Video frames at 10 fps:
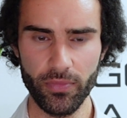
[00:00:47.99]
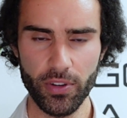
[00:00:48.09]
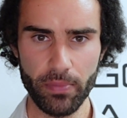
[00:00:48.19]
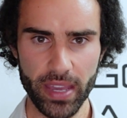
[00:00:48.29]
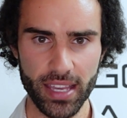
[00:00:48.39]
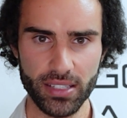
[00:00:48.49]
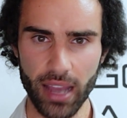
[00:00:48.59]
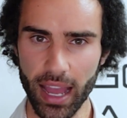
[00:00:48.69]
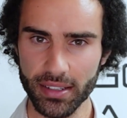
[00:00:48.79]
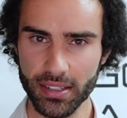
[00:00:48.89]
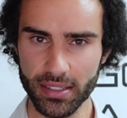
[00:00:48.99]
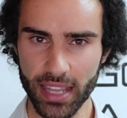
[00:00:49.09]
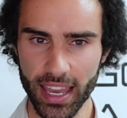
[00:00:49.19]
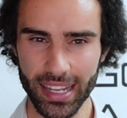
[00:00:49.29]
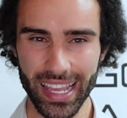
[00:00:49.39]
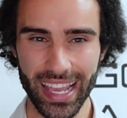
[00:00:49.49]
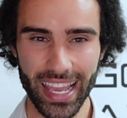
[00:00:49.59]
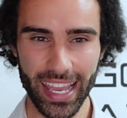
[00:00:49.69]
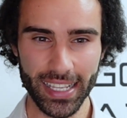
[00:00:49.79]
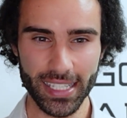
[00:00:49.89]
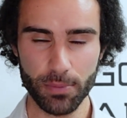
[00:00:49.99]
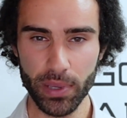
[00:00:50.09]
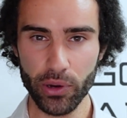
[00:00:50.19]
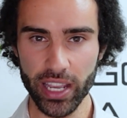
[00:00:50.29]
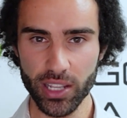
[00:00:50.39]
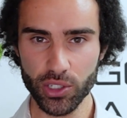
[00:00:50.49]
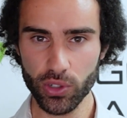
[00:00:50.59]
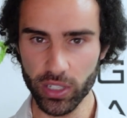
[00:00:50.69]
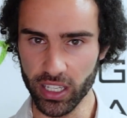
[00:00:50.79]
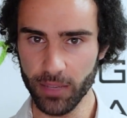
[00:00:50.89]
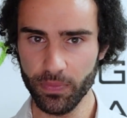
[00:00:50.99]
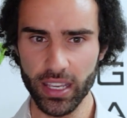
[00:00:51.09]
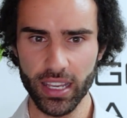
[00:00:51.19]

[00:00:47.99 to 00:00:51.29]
for me to understand experientially,